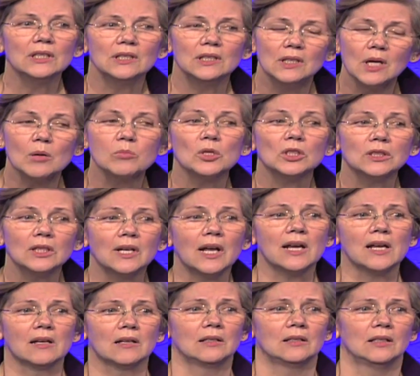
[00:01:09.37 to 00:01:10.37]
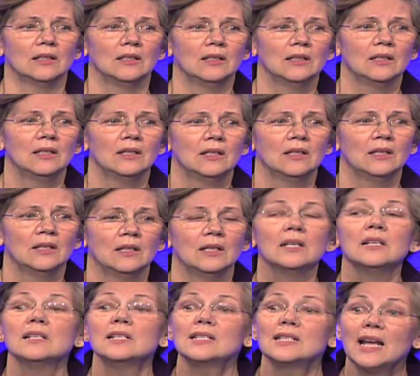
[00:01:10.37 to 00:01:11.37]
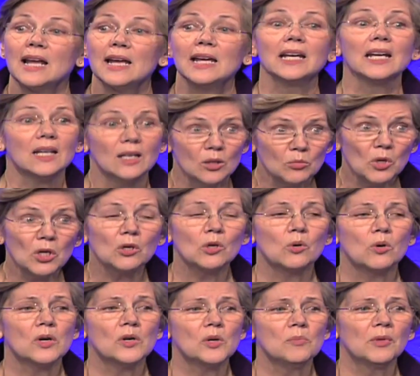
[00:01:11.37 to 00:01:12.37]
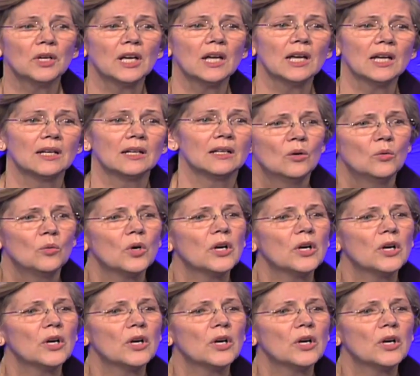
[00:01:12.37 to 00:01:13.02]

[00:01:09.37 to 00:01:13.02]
doubled down, saying, and I'm going to quote him again,